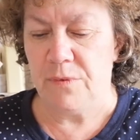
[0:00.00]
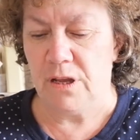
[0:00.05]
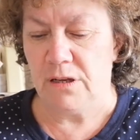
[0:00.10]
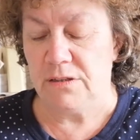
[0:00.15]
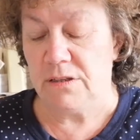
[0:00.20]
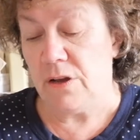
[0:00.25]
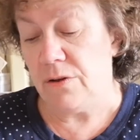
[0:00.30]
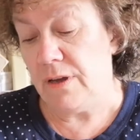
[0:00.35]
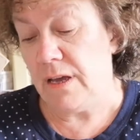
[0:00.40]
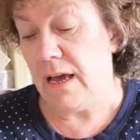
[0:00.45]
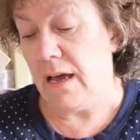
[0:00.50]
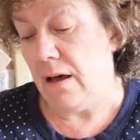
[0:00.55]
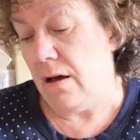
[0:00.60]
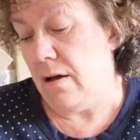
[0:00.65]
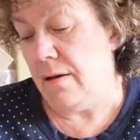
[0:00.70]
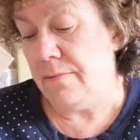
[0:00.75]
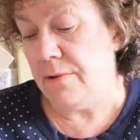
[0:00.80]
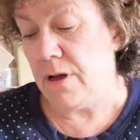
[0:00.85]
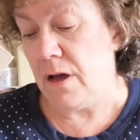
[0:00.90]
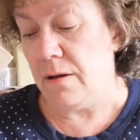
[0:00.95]
So yeah,
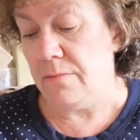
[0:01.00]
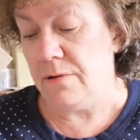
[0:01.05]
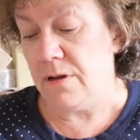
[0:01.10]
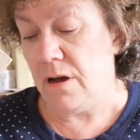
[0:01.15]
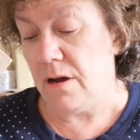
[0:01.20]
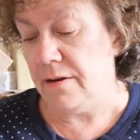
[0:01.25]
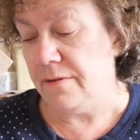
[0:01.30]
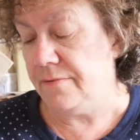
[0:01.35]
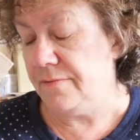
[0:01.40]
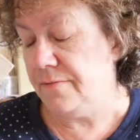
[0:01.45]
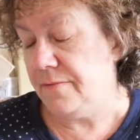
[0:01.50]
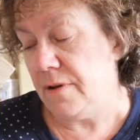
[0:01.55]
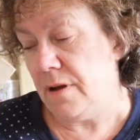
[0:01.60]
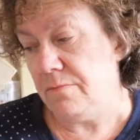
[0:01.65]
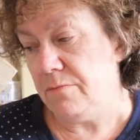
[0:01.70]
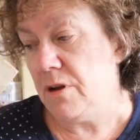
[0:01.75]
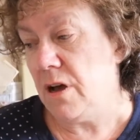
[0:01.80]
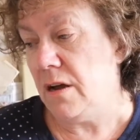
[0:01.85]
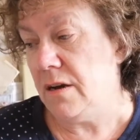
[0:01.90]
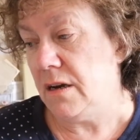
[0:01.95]
I'm kind
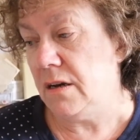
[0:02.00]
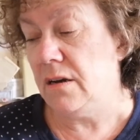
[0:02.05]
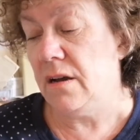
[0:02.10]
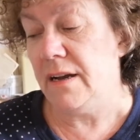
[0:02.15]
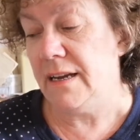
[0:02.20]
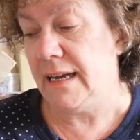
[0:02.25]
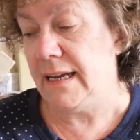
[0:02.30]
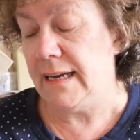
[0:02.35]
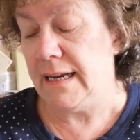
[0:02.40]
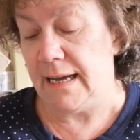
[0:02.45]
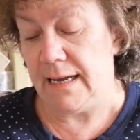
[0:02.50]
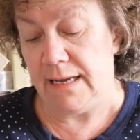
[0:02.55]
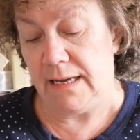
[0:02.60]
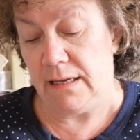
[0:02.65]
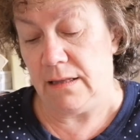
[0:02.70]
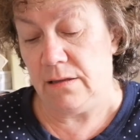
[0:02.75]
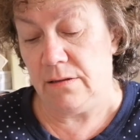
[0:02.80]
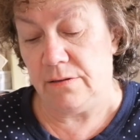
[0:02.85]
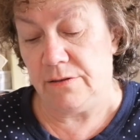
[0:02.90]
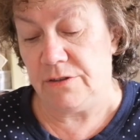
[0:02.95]
of liking that
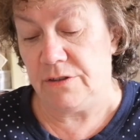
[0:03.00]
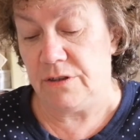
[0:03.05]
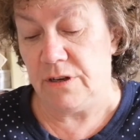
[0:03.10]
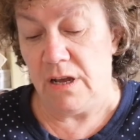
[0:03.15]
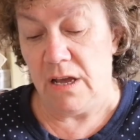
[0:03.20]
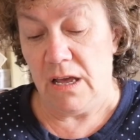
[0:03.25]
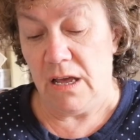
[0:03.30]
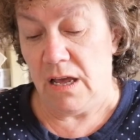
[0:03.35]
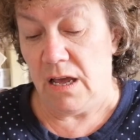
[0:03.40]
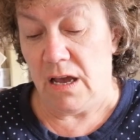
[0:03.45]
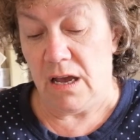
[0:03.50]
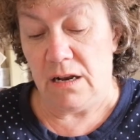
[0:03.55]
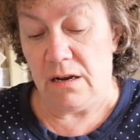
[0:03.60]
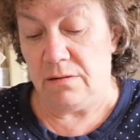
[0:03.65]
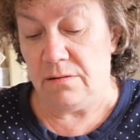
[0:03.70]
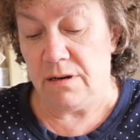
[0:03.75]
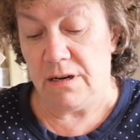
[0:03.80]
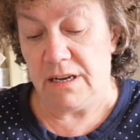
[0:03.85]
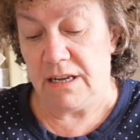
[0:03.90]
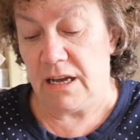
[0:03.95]
ethos, and
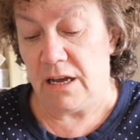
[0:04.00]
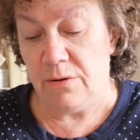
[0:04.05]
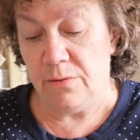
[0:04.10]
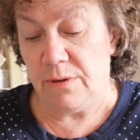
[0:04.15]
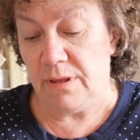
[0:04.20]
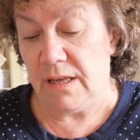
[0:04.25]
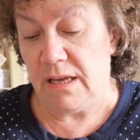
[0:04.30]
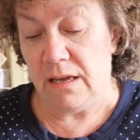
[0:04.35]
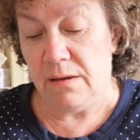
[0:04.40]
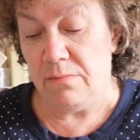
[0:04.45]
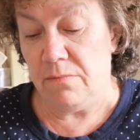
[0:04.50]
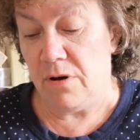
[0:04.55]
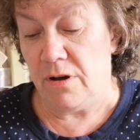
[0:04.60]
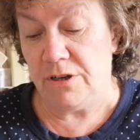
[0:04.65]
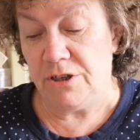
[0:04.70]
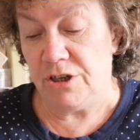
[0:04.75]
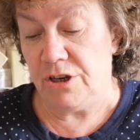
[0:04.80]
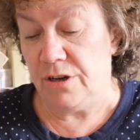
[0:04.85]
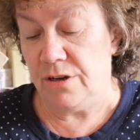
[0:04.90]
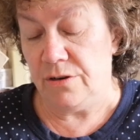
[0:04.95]
I'm going to go with it in
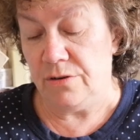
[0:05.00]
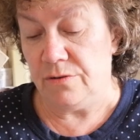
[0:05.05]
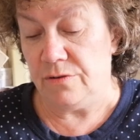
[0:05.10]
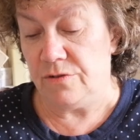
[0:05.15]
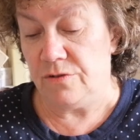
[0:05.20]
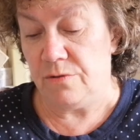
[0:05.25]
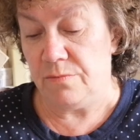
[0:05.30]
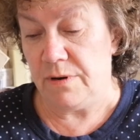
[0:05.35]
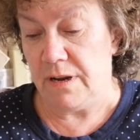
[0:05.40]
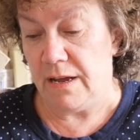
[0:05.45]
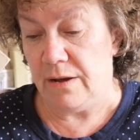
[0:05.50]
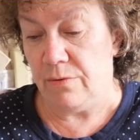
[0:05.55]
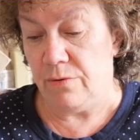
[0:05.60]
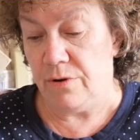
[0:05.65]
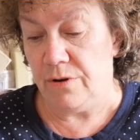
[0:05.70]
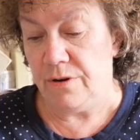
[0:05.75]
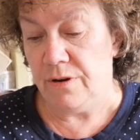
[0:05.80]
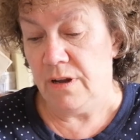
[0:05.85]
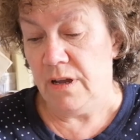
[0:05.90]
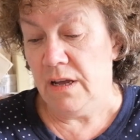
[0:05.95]
my journals from now
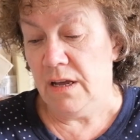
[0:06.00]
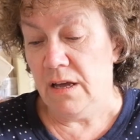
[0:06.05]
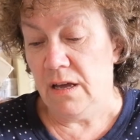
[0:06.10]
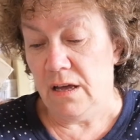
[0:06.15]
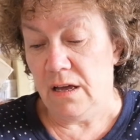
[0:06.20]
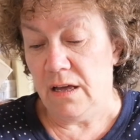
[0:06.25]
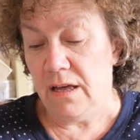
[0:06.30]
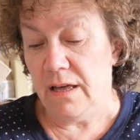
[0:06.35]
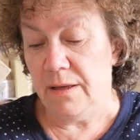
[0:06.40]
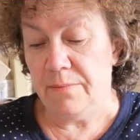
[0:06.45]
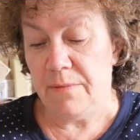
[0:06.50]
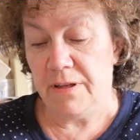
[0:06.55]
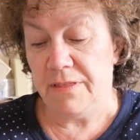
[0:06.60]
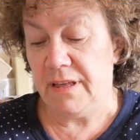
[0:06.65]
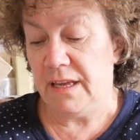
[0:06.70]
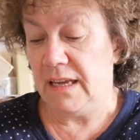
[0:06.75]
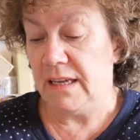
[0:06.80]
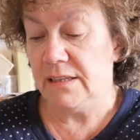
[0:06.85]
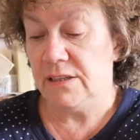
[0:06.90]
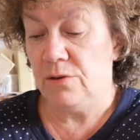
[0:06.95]
on. I
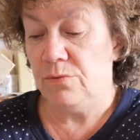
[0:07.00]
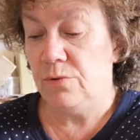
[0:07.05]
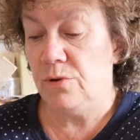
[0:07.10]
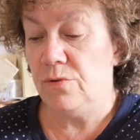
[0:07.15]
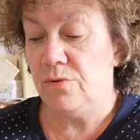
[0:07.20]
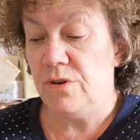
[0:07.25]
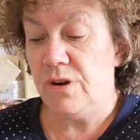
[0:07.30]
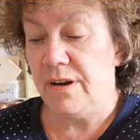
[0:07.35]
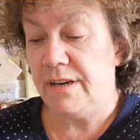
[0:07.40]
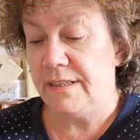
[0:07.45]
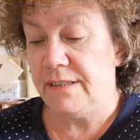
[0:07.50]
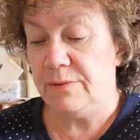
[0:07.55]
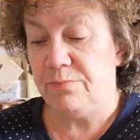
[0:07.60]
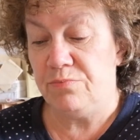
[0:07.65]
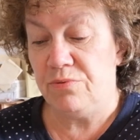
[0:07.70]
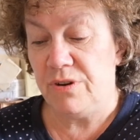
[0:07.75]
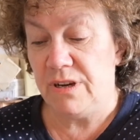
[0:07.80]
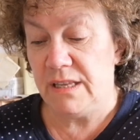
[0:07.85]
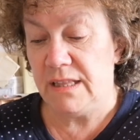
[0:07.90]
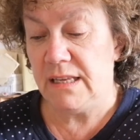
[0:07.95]
think it's a real nice
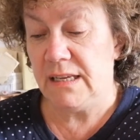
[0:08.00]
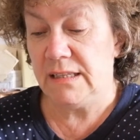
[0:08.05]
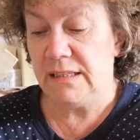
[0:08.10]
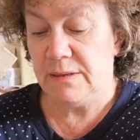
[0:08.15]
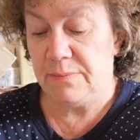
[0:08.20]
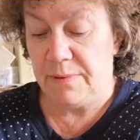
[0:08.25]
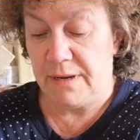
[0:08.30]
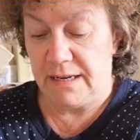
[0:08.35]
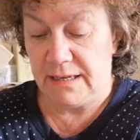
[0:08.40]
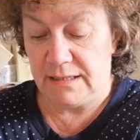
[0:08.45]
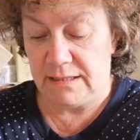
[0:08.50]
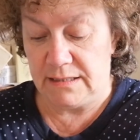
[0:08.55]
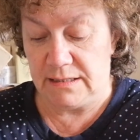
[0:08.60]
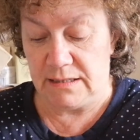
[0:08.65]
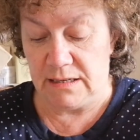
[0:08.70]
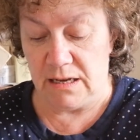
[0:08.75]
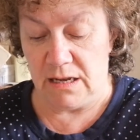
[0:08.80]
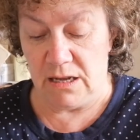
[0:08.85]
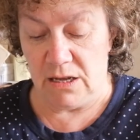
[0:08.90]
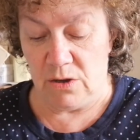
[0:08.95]
breathing
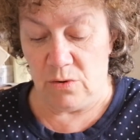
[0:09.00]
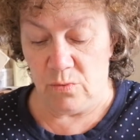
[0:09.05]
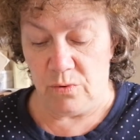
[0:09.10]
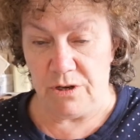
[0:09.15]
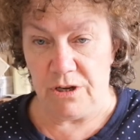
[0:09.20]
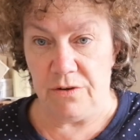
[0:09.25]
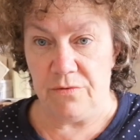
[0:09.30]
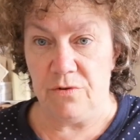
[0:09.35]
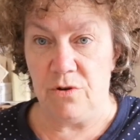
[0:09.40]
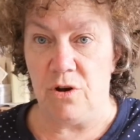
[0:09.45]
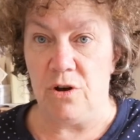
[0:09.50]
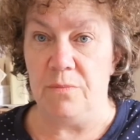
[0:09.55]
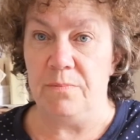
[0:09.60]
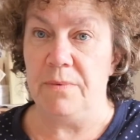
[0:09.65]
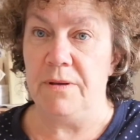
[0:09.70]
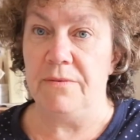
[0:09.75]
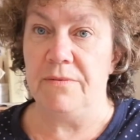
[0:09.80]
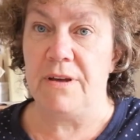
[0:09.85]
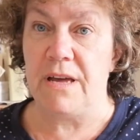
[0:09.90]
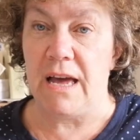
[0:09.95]
space when you've got a
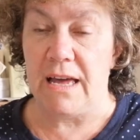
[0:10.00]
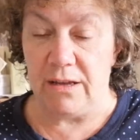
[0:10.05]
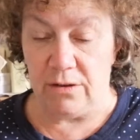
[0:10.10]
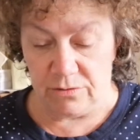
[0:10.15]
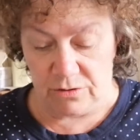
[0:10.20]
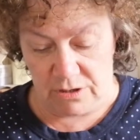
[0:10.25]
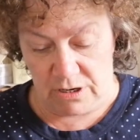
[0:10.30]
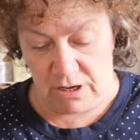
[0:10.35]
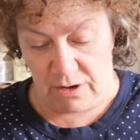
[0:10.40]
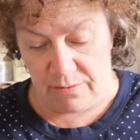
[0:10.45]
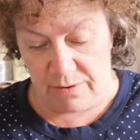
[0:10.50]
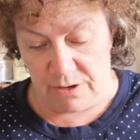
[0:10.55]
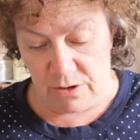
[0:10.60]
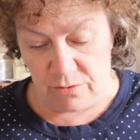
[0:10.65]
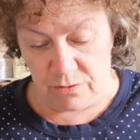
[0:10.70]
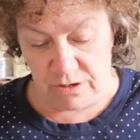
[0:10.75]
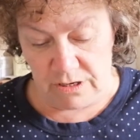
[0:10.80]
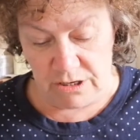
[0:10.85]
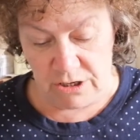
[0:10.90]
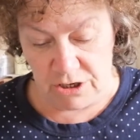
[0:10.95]
bit of chaos going
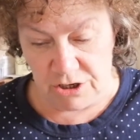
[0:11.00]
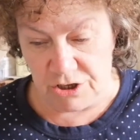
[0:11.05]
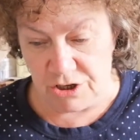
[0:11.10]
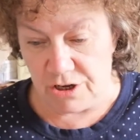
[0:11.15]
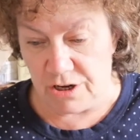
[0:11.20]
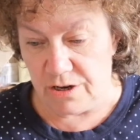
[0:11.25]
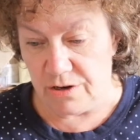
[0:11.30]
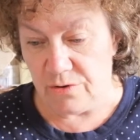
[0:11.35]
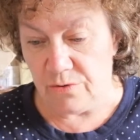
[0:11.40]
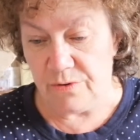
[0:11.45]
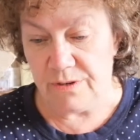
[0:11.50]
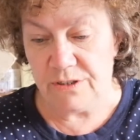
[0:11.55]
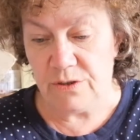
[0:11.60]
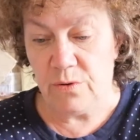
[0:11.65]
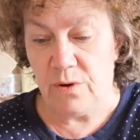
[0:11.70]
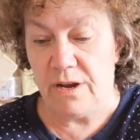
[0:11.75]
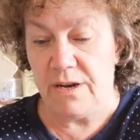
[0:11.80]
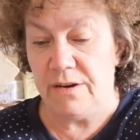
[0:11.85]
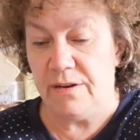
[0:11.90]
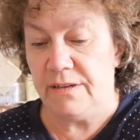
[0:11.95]
on in your journal. It's
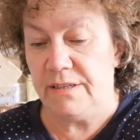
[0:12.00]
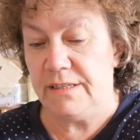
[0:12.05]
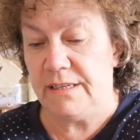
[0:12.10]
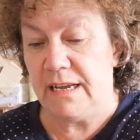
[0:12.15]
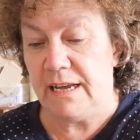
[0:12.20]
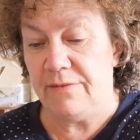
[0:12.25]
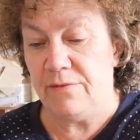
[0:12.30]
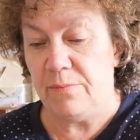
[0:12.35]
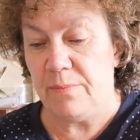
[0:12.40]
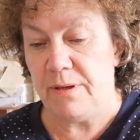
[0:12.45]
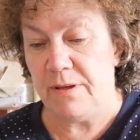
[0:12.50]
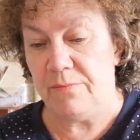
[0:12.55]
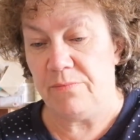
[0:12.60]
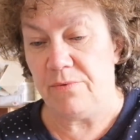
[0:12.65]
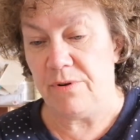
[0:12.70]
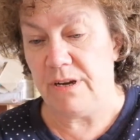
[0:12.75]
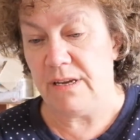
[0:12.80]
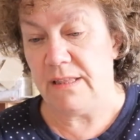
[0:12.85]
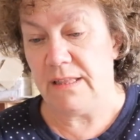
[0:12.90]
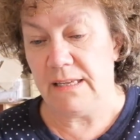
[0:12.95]
quite nice to have a bit of
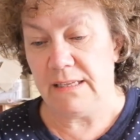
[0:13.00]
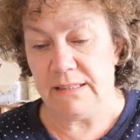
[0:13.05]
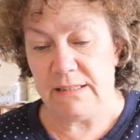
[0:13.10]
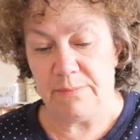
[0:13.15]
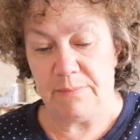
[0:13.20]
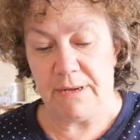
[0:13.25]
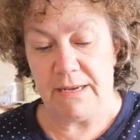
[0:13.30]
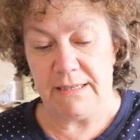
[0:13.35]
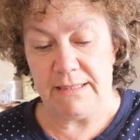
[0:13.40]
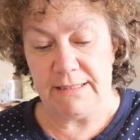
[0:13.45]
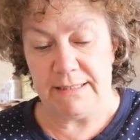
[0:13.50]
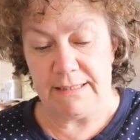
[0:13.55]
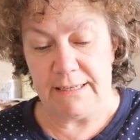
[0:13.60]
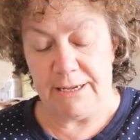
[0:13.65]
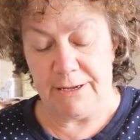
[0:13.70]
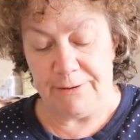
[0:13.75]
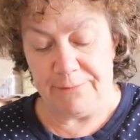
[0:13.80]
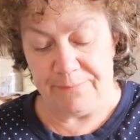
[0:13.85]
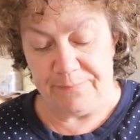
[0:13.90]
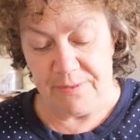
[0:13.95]
breathing space. So
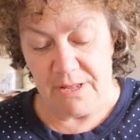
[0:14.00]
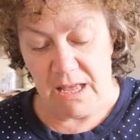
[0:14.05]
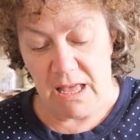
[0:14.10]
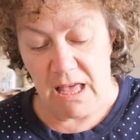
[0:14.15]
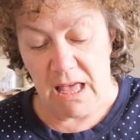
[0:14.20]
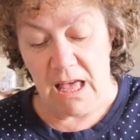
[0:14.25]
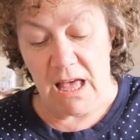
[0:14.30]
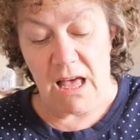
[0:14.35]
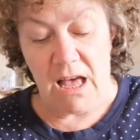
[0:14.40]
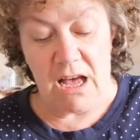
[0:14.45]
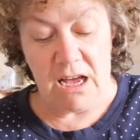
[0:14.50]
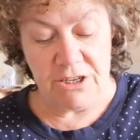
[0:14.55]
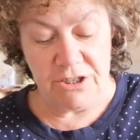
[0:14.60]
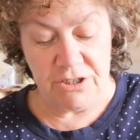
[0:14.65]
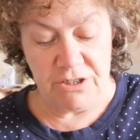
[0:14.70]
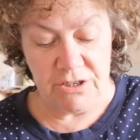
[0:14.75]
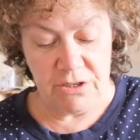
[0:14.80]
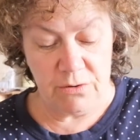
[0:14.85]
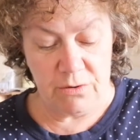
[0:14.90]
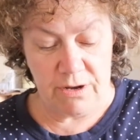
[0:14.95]
I
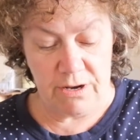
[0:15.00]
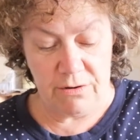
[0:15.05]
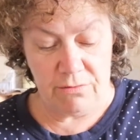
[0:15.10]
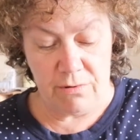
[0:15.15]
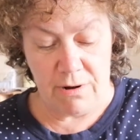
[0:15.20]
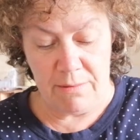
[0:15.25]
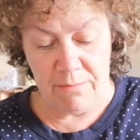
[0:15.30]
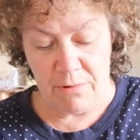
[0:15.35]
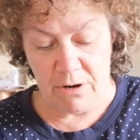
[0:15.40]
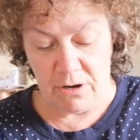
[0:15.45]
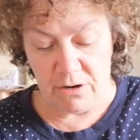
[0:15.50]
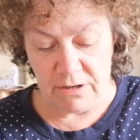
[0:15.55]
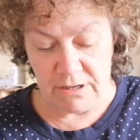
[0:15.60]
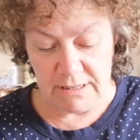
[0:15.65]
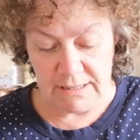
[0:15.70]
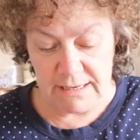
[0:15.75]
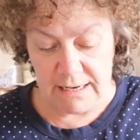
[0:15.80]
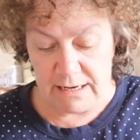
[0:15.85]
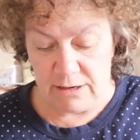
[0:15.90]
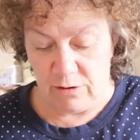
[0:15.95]
just thought I'd ramble on
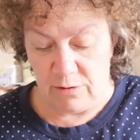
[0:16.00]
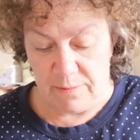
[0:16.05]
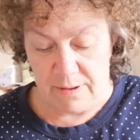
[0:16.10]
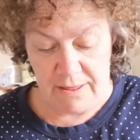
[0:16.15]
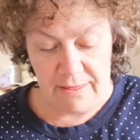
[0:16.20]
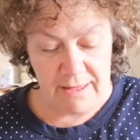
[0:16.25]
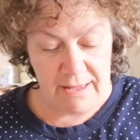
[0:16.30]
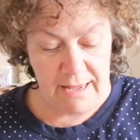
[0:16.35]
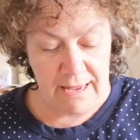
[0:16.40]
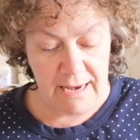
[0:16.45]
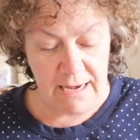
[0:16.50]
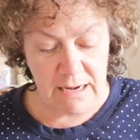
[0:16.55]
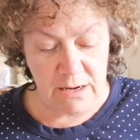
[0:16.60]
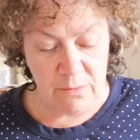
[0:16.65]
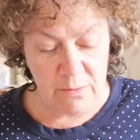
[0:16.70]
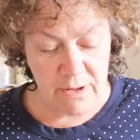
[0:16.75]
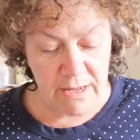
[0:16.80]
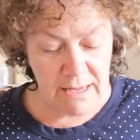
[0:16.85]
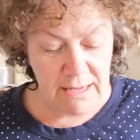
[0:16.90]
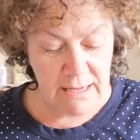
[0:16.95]
and tell you about that
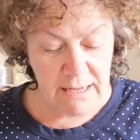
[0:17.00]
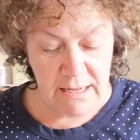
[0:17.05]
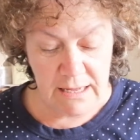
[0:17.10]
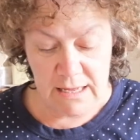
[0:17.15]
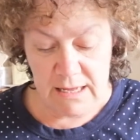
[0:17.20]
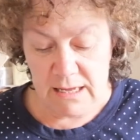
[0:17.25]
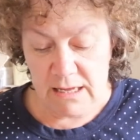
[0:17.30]
anyway.